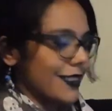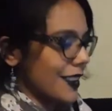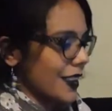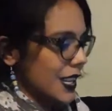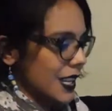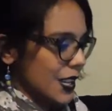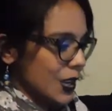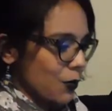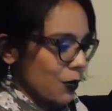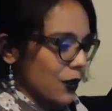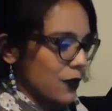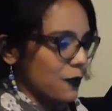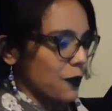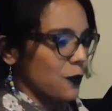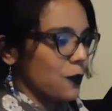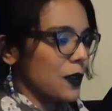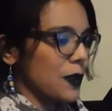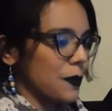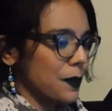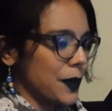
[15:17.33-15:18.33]
It, it worked for
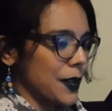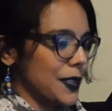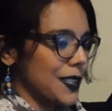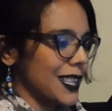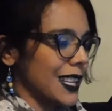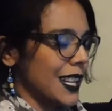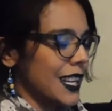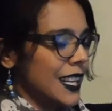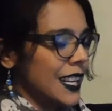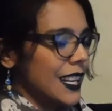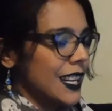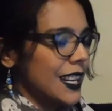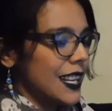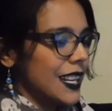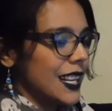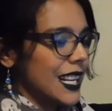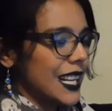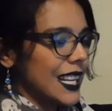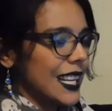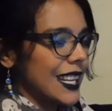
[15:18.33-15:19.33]
one person,
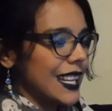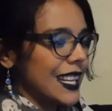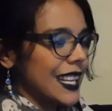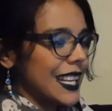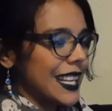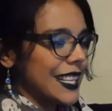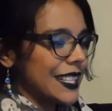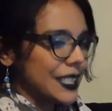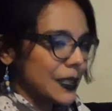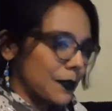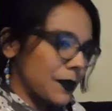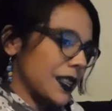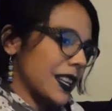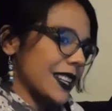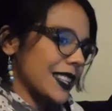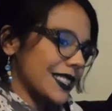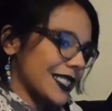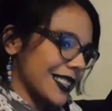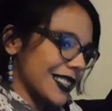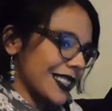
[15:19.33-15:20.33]
except
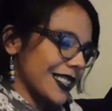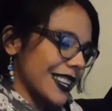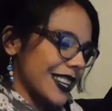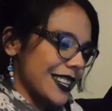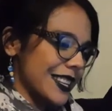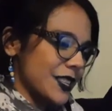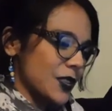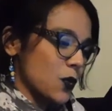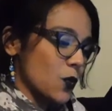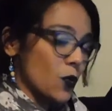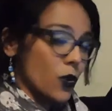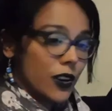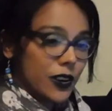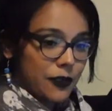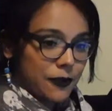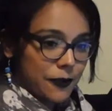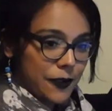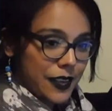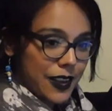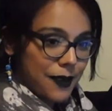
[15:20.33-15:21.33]
that suddenly it doesn't work
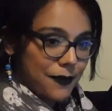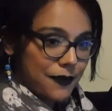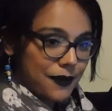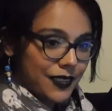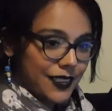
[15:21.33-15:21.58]
for them.